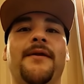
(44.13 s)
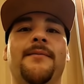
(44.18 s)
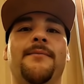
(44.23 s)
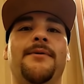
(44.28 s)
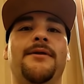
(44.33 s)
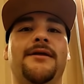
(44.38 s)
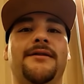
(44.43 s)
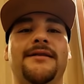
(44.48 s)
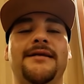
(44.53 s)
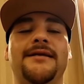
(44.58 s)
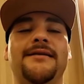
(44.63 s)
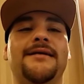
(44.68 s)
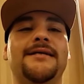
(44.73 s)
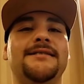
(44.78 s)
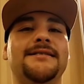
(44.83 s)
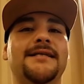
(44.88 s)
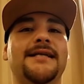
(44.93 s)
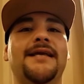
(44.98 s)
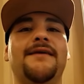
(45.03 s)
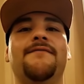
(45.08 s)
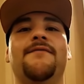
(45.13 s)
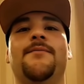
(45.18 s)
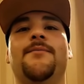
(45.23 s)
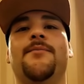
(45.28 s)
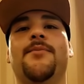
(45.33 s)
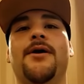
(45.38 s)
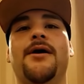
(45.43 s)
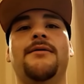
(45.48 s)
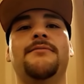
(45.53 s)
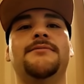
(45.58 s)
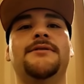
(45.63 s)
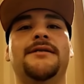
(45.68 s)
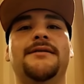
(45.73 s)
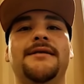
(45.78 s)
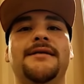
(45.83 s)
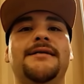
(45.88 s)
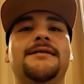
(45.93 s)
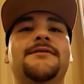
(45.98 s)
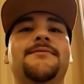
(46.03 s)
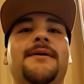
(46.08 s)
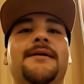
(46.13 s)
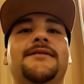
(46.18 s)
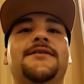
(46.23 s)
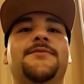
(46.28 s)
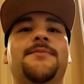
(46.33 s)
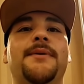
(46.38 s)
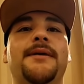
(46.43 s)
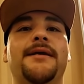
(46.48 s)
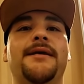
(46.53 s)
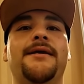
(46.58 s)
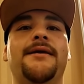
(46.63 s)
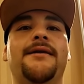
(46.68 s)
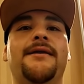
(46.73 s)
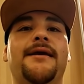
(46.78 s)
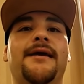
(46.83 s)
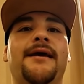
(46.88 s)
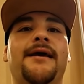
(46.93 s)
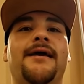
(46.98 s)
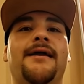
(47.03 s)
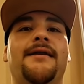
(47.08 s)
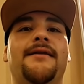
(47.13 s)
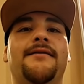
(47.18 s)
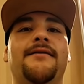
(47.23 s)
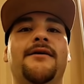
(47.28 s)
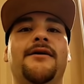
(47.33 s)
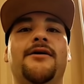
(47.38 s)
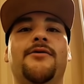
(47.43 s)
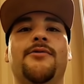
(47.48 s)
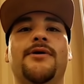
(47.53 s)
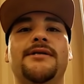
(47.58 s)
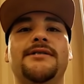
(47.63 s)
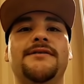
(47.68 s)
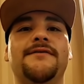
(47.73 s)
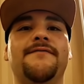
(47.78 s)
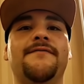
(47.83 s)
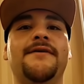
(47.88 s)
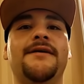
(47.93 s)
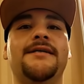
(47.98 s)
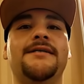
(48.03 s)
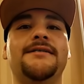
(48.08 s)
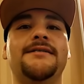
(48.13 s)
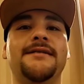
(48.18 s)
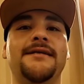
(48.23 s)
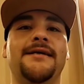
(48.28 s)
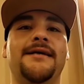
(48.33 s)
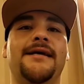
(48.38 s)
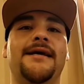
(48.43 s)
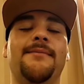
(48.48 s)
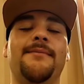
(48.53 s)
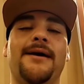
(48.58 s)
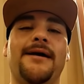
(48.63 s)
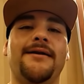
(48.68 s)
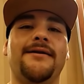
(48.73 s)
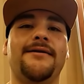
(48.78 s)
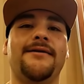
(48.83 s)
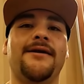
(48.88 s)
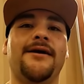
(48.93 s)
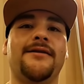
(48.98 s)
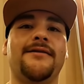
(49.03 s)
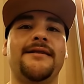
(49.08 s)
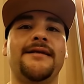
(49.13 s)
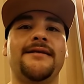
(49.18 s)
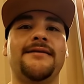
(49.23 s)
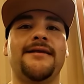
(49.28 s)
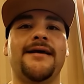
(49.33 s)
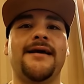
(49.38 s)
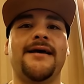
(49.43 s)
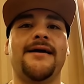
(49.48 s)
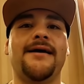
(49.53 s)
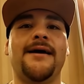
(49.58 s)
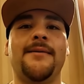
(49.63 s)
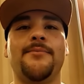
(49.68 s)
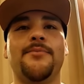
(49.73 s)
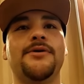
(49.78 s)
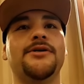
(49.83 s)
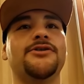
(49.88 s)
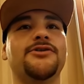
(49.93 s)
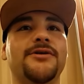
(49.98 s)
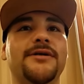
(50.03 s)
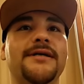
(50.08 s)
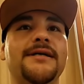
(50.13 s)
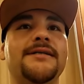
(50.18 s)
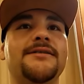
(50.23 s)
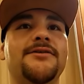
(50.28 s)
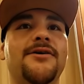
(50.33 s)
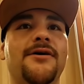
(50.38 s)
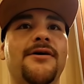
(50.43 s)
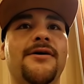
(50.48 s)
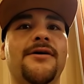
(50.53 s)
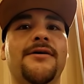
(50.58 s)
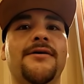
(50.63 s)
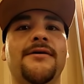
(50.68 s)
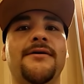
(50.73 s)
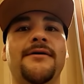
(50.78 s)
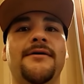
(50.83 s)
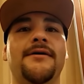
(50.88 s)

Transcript: But the thing that's going to give him problems, I think, is my speed and the aggressiveness. He might not think that. I'm pretty sure he hits hard.